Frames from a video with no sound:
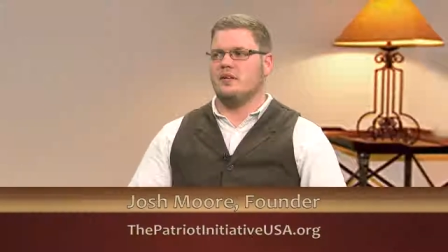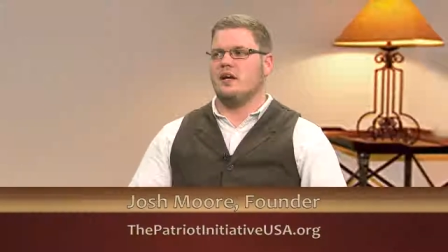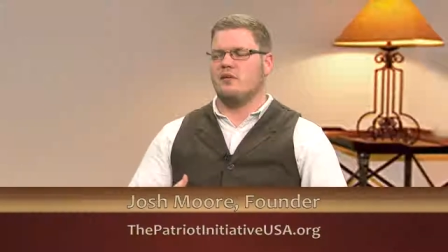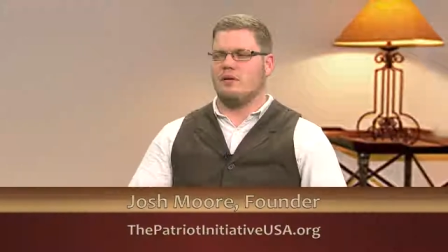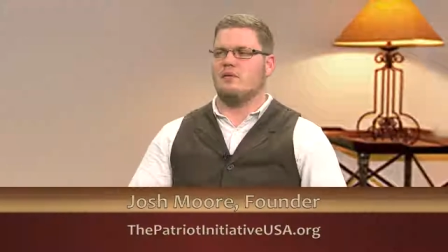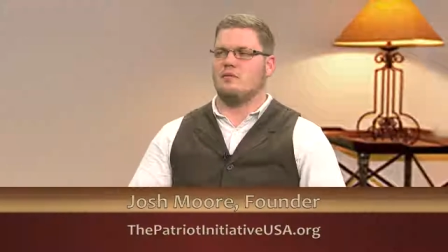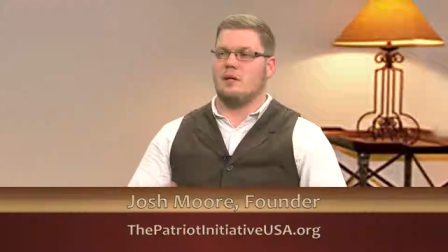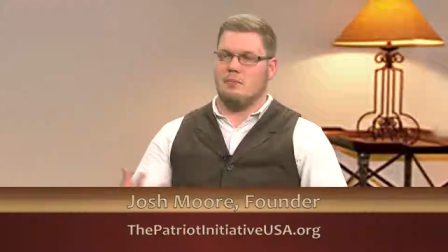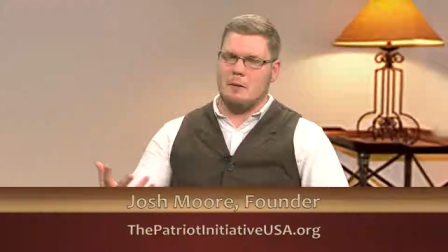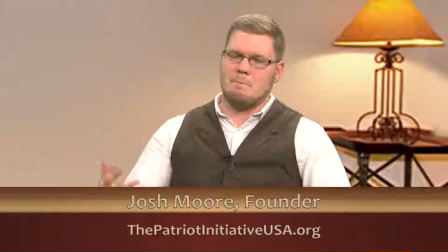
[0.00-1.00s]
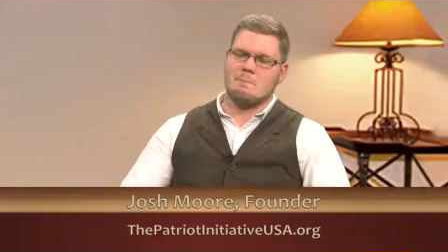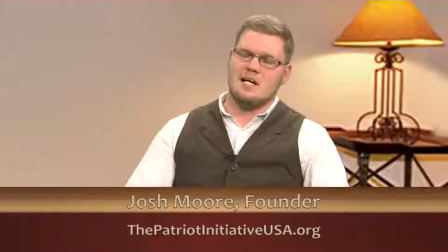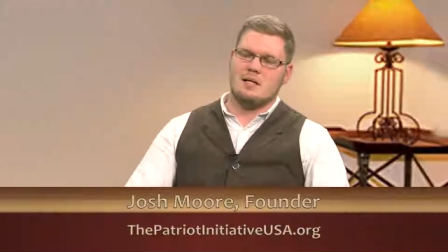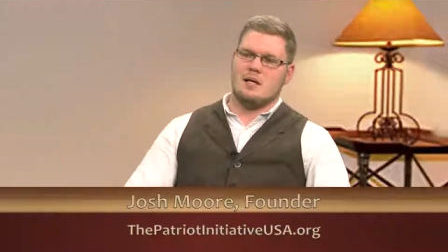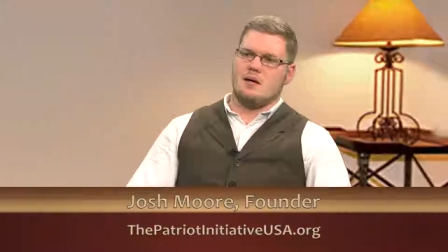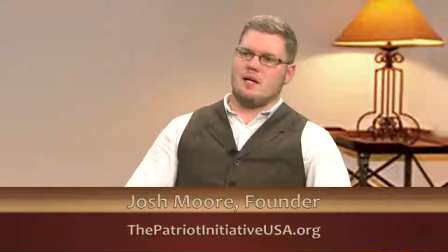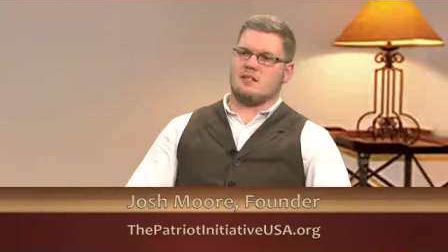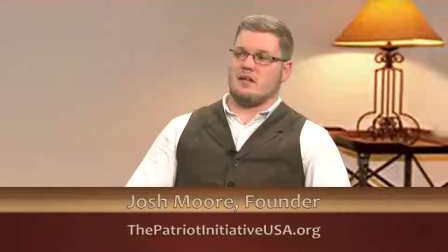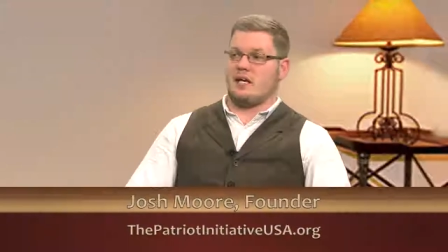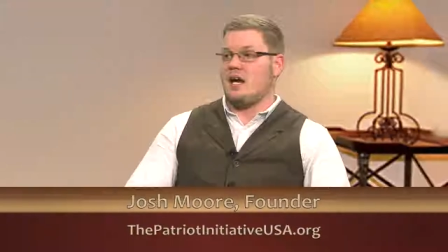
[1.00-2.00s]
They agree with me, but that's
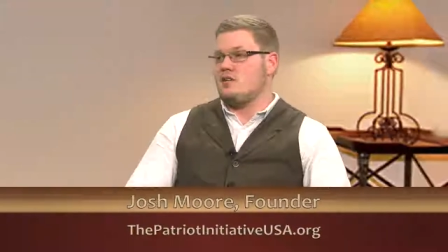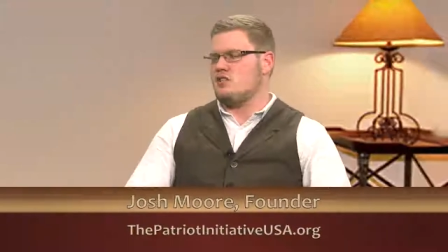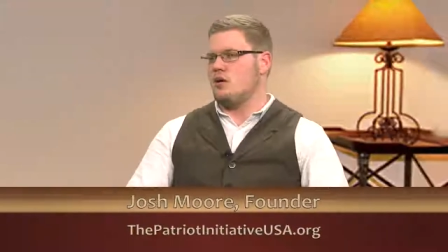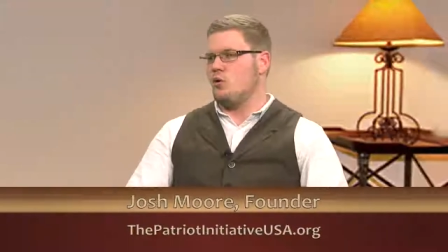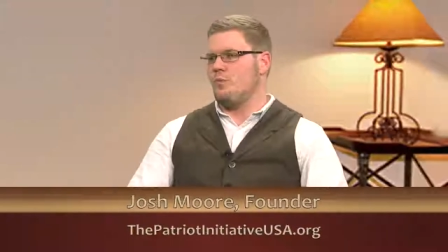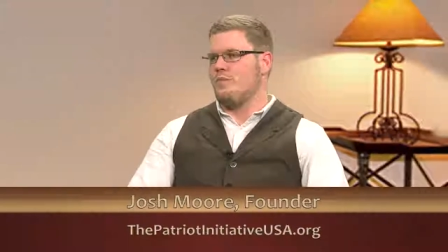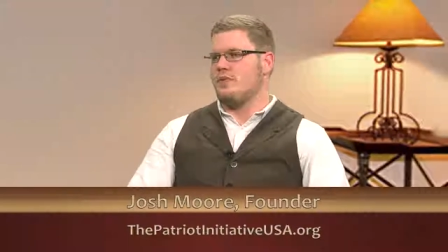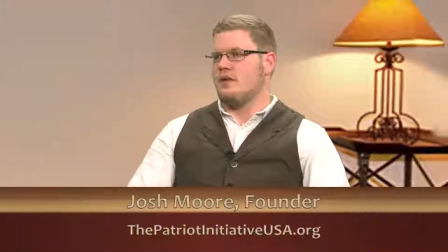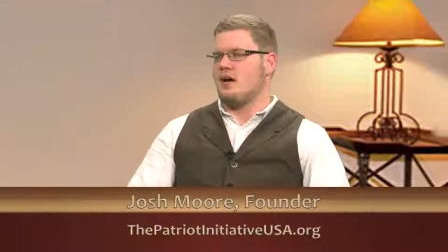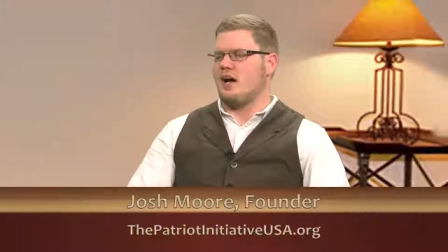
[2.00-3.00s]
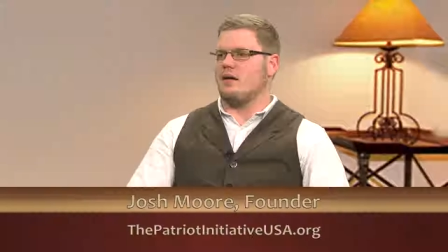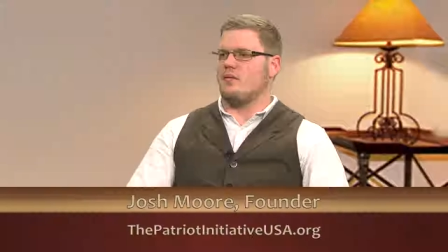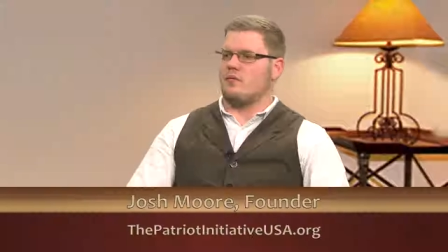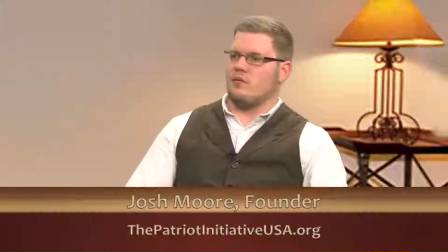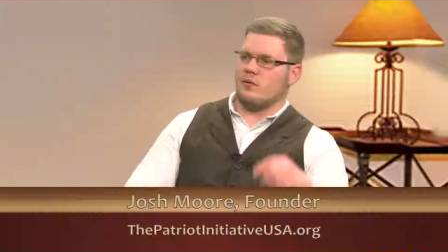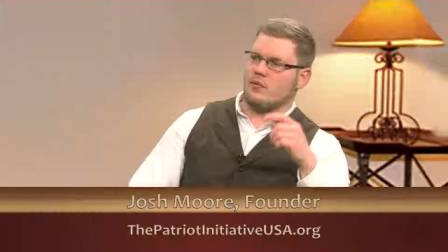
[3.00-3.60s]
not the case. So, uh, I've